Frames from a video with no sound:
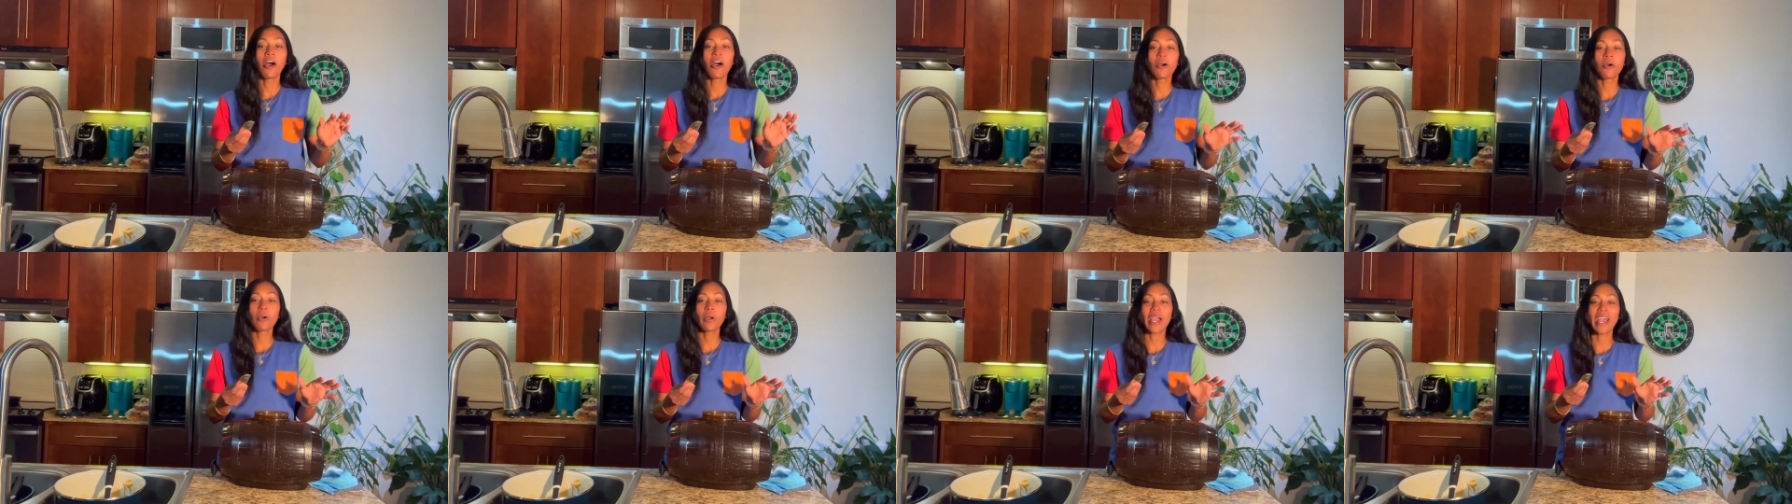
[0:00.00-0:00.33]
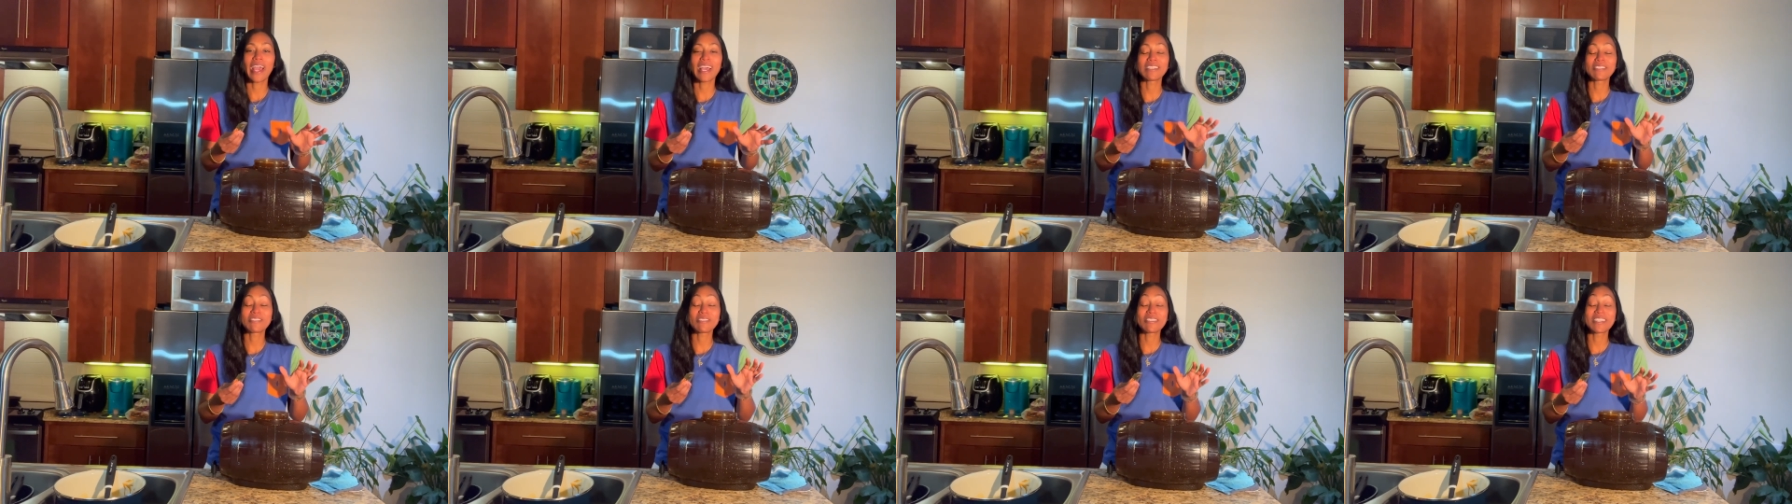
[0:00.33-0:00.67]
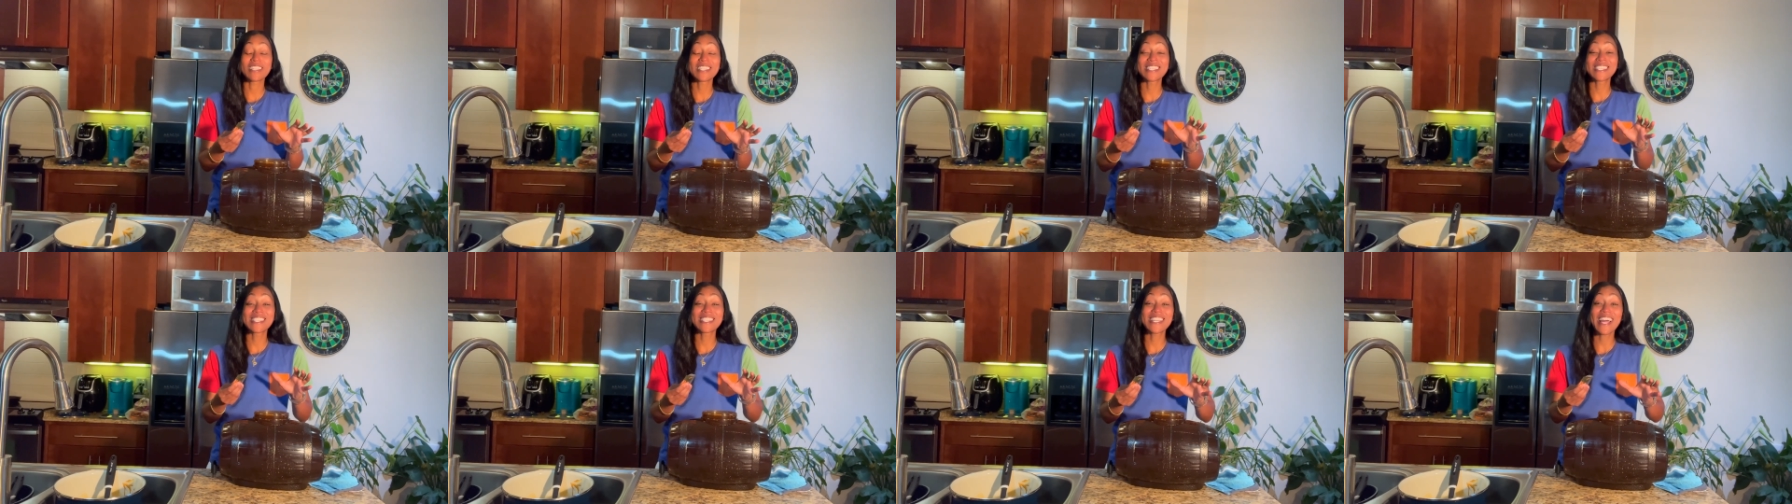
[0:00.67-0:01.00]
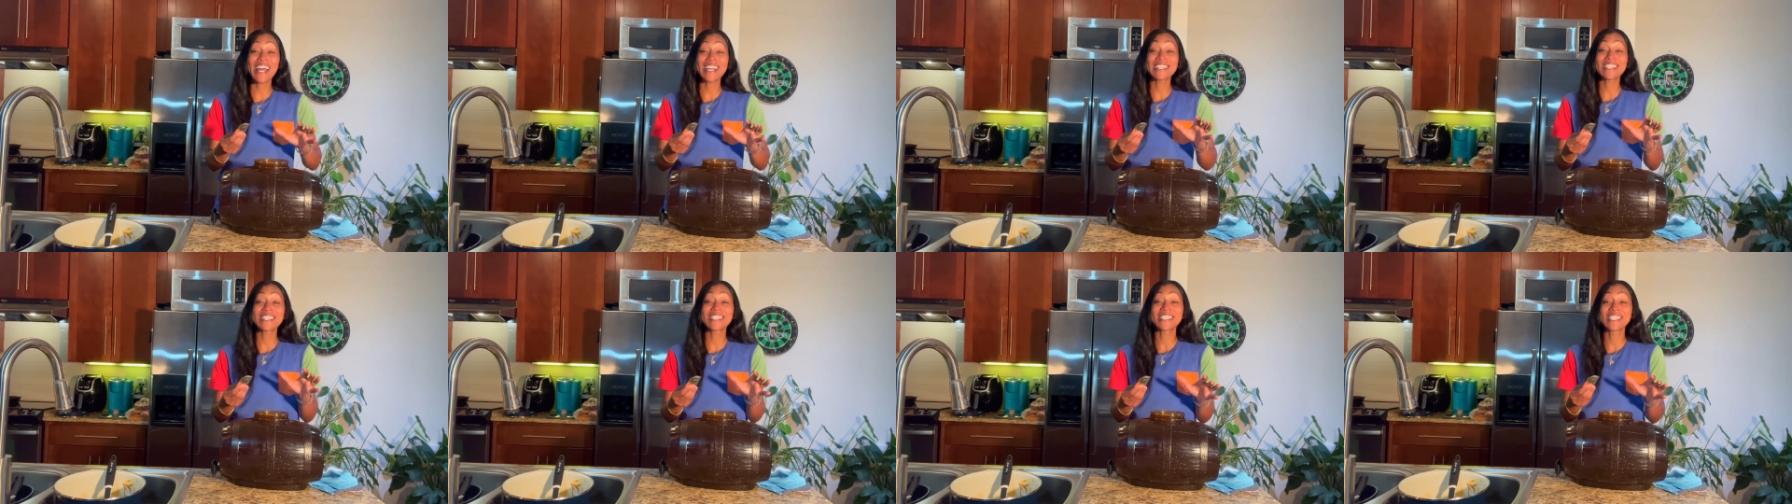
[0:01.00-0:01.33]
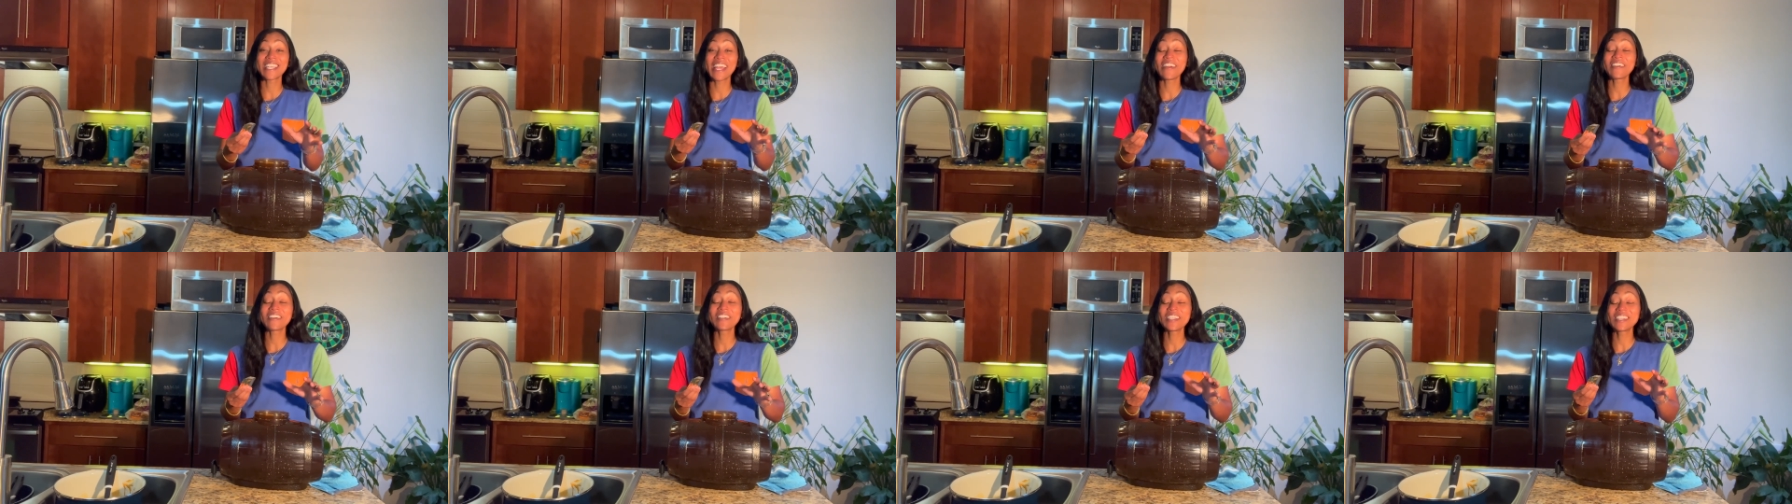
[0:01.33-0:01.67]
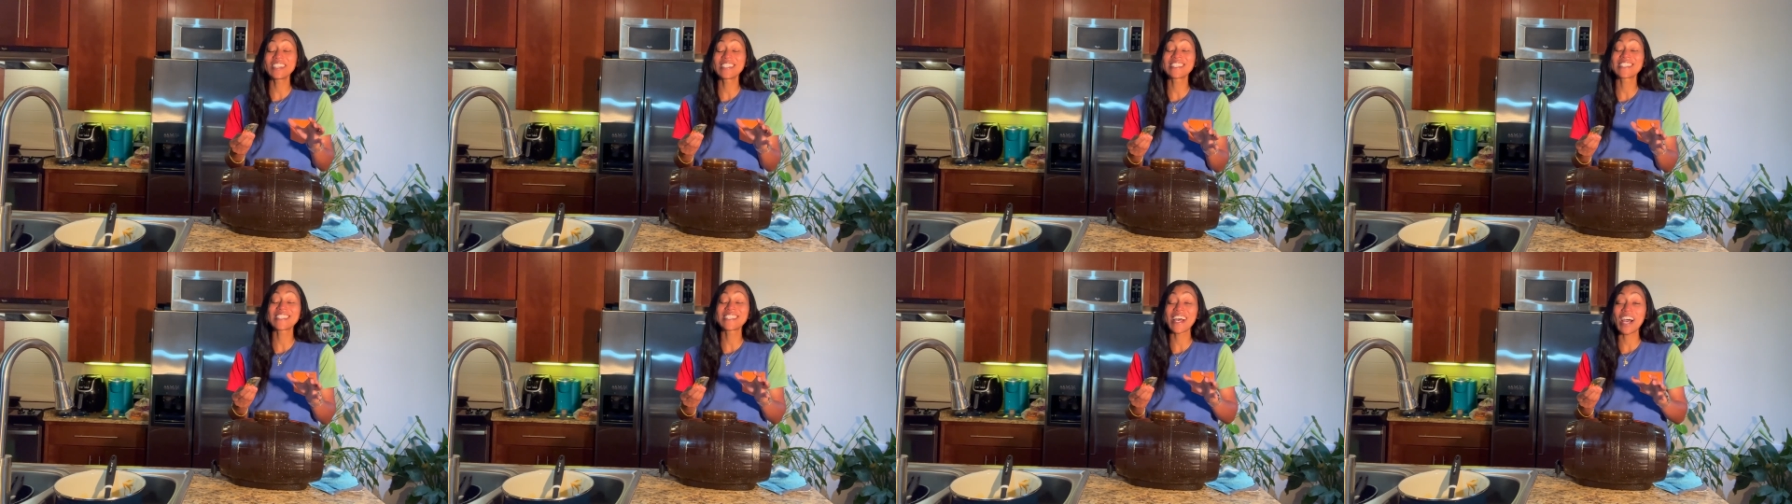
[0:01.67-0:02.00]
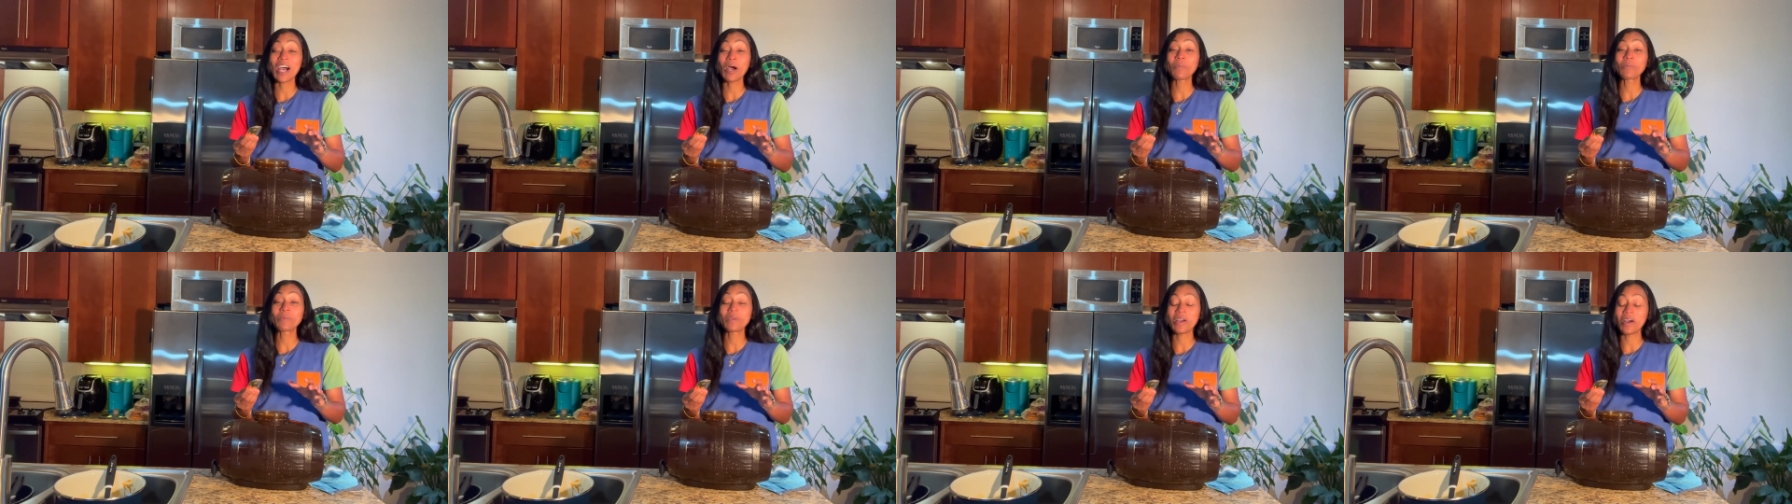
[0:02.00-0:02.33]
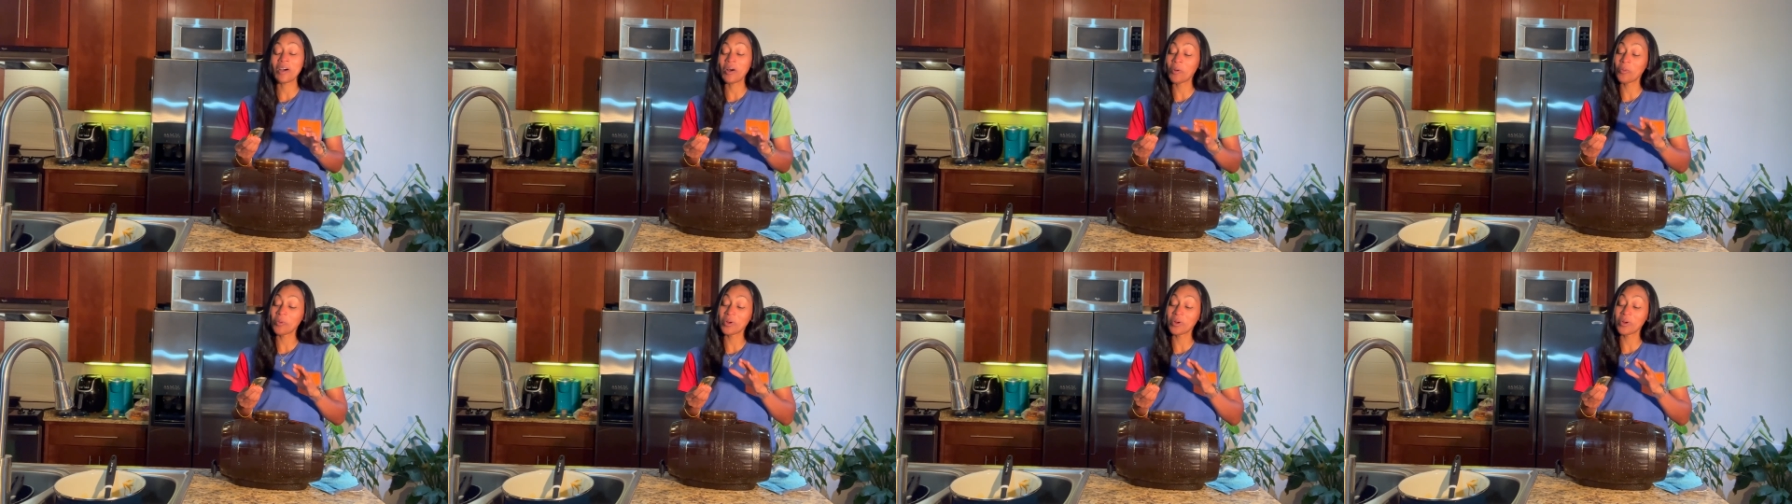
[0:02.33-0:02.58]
Okay, so this is like the cherry on top, y'all.